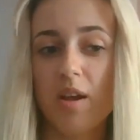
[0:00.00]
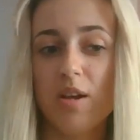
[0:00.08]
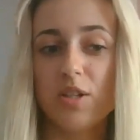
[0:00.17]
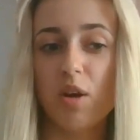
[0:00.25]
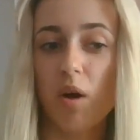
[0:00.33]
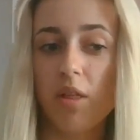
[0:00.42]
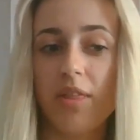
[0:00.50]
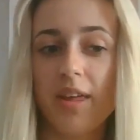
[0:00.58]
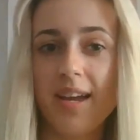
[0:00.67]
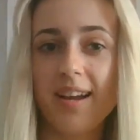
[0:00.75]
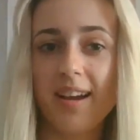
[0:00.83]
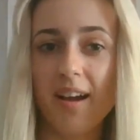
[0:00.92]
So I
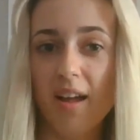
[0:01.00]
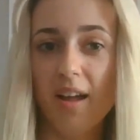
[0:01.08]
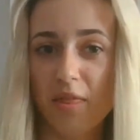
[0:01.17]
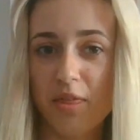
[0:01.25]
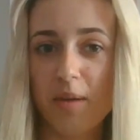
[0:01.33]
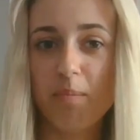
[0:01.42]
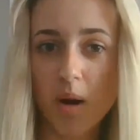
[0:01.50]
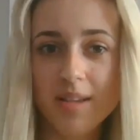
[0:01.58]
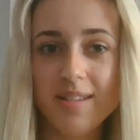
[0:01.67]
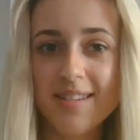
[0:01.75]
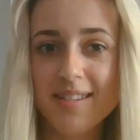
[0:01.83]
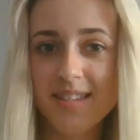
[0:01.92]
think the
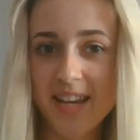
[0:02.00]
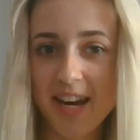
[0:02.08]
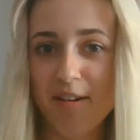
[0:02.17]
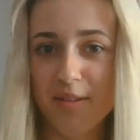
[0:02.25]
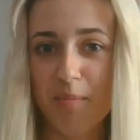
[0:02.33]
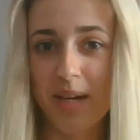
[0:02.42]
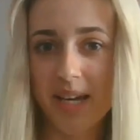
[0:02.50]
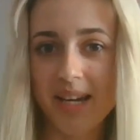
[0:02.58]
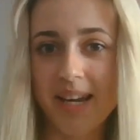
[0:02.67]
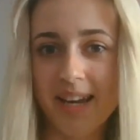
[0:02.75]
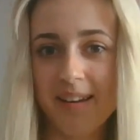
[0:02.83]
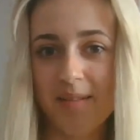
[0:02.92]
buzz is there in the
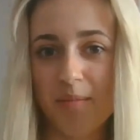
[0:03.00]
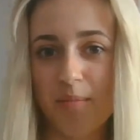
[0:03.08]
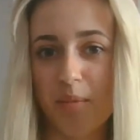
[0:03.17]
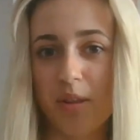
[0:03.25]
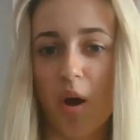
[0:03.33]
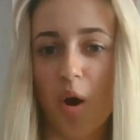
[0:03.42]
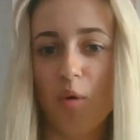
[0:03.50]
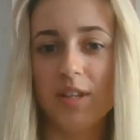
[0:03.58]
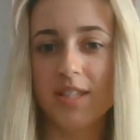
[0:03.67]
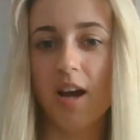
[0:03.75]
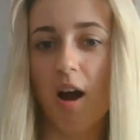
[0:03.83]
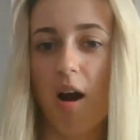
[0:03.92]
beginning, but over
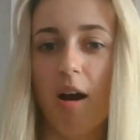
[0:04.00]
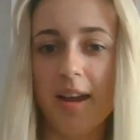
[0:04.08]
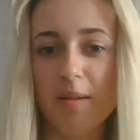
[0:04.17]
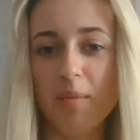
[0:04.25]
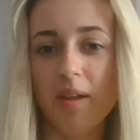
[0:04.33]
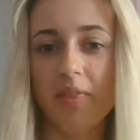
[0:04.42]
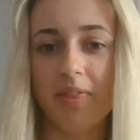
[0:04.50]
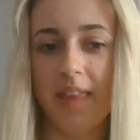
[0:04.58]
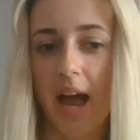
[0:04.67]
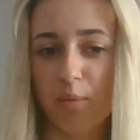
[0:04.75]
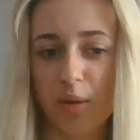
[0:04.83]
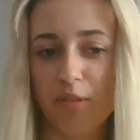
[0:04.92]
time,
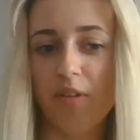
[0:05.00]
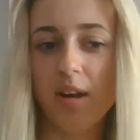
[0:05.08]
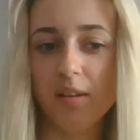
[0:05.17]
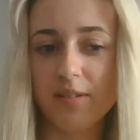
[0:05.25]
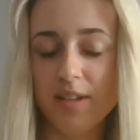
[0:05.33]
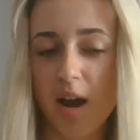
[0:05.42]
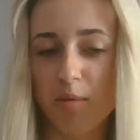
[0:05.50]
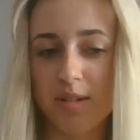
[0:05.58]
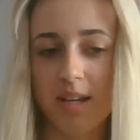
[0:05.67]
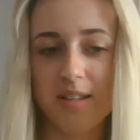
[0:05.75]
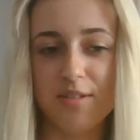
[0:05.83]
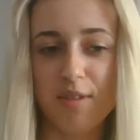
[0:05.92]
that's what fails our
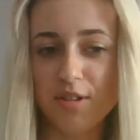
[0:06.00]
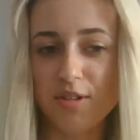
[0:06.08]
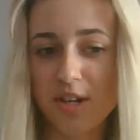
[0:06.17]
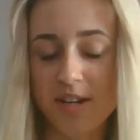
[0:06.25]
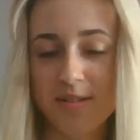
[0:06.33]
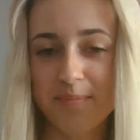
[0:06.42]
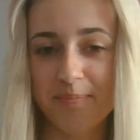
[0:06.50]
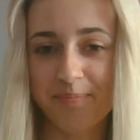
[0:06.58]
data strategies.